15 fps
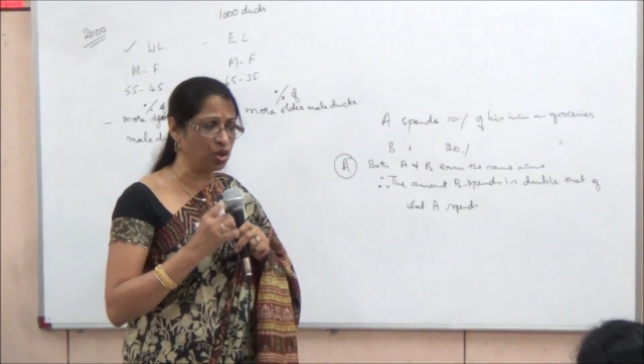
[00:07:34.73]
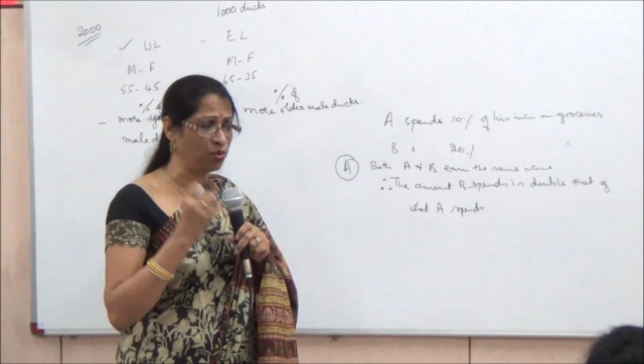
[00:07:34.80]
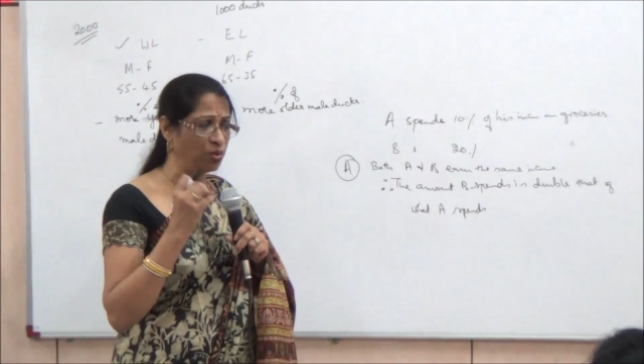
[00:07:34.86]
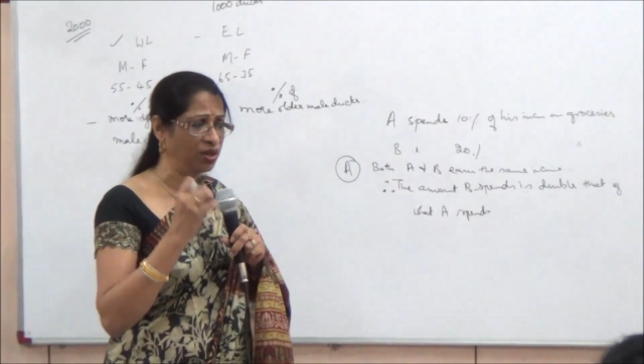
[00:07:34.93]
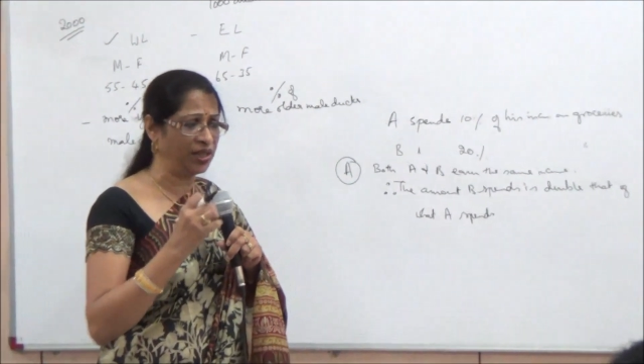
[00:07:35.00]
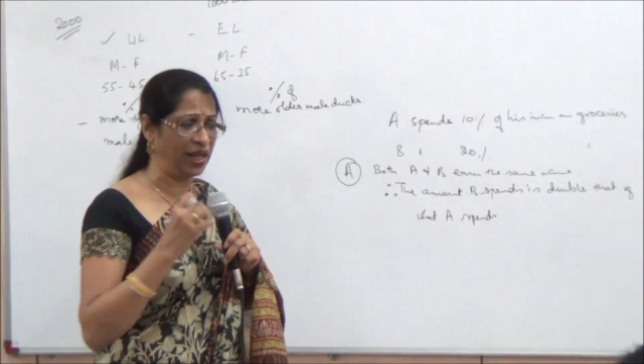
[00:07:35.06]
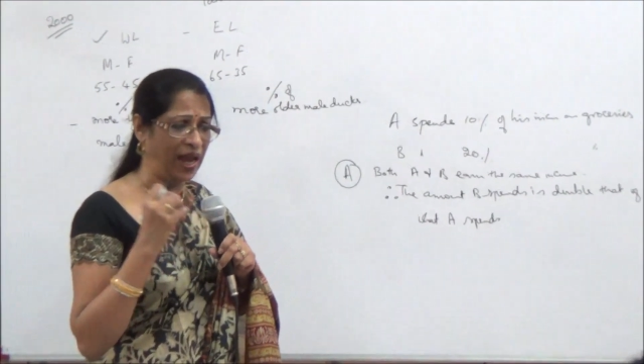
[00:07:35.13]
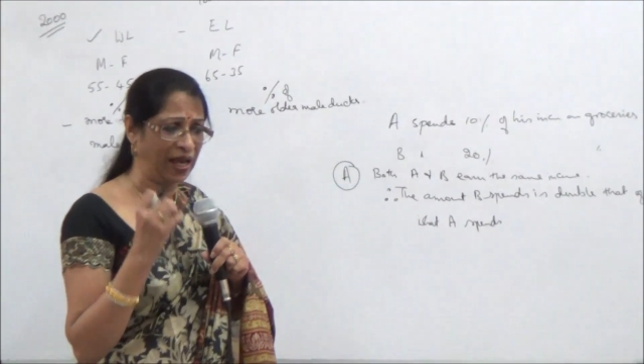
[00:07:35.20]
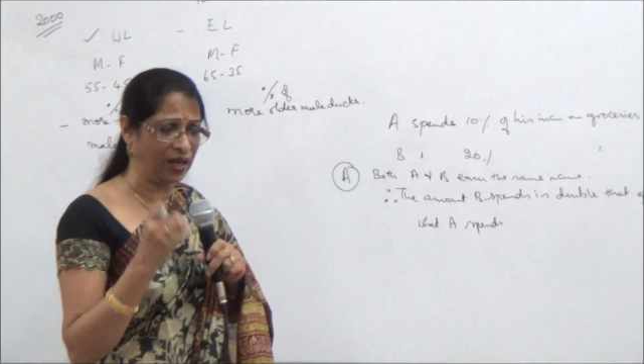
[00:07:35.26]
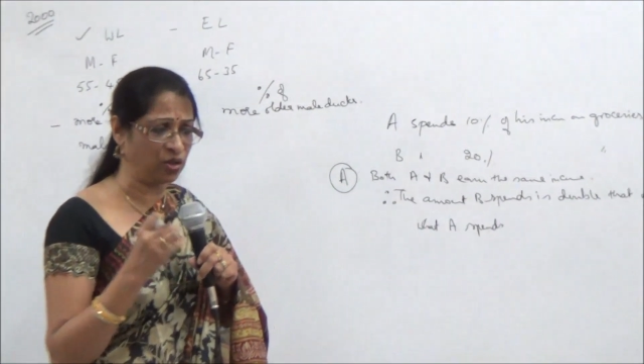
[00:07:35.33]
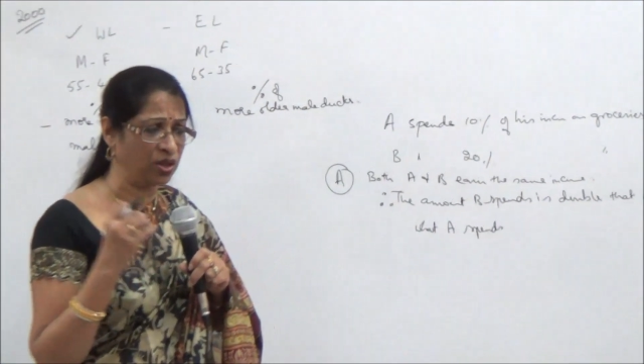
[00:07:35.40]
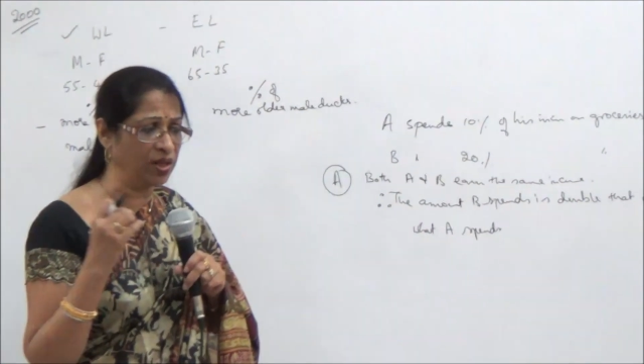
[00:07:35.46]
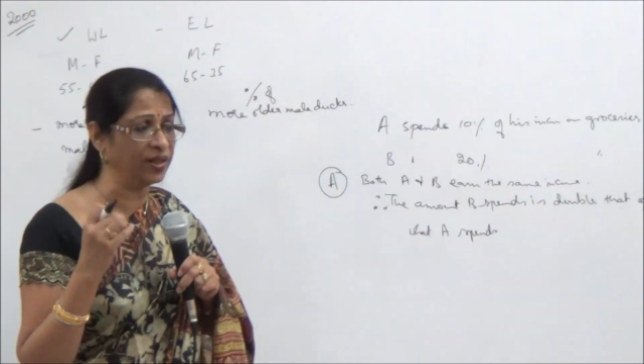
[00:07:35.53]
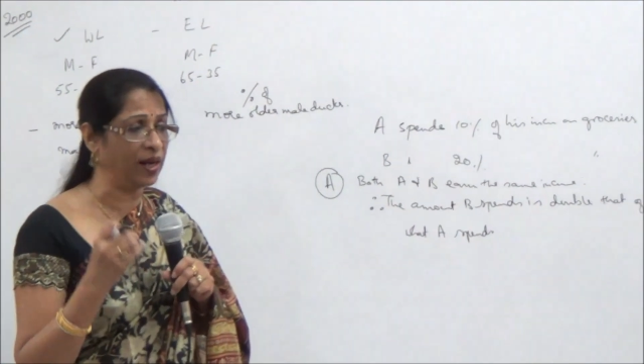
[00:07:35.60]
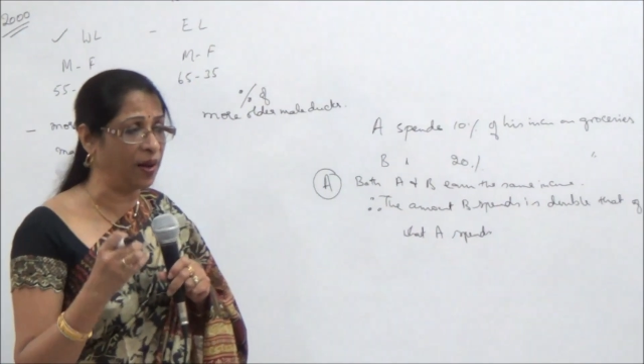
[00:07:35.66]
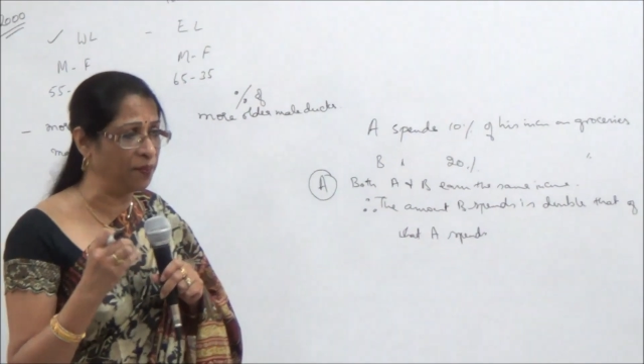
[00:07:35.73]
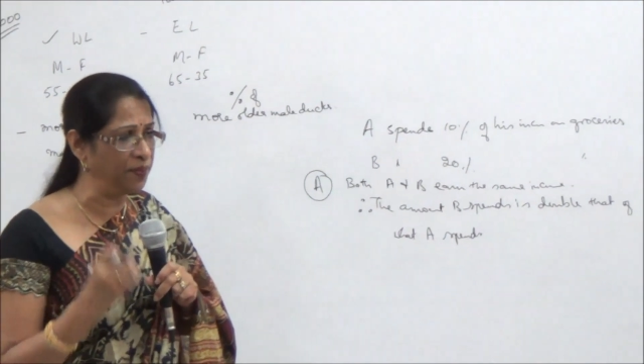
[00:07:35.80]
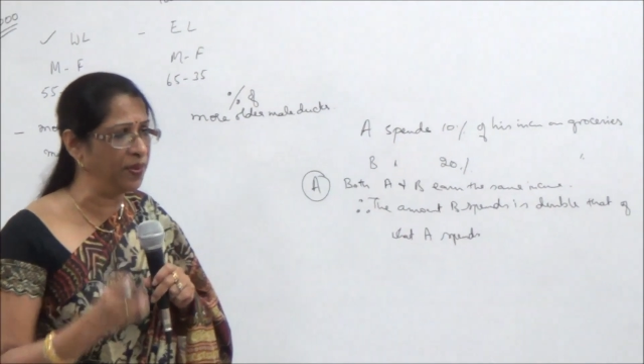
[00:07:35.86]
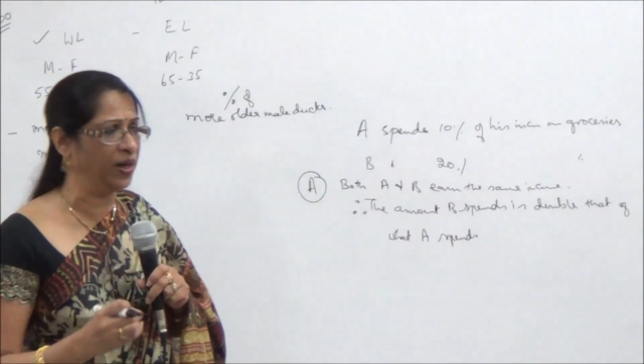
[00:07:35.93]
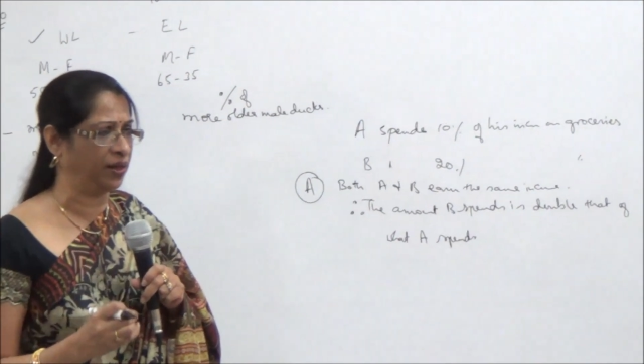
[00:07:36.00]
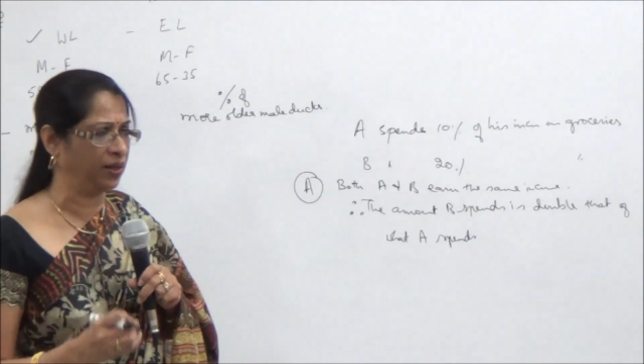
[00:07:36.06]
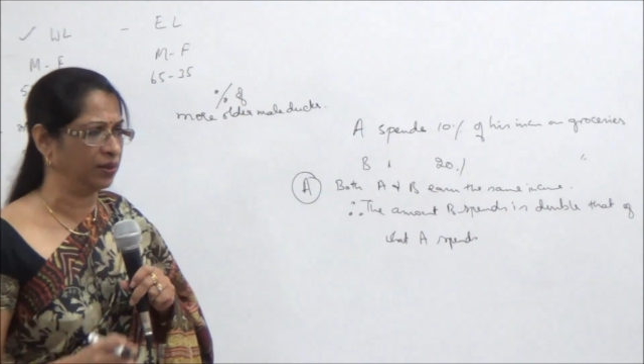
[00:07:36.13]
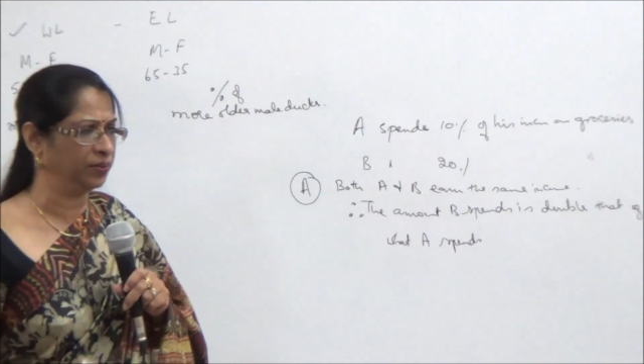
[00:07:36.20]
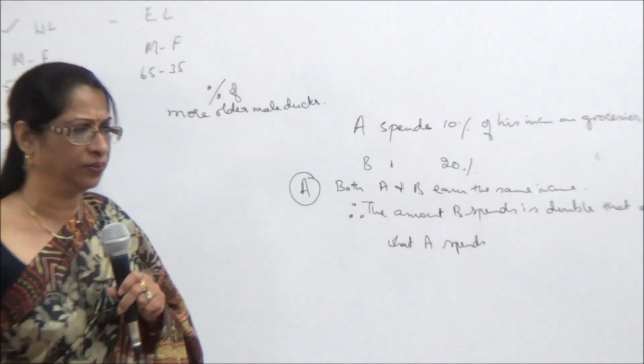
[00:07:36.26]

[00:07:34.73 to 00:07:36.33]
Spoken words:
about the actual number.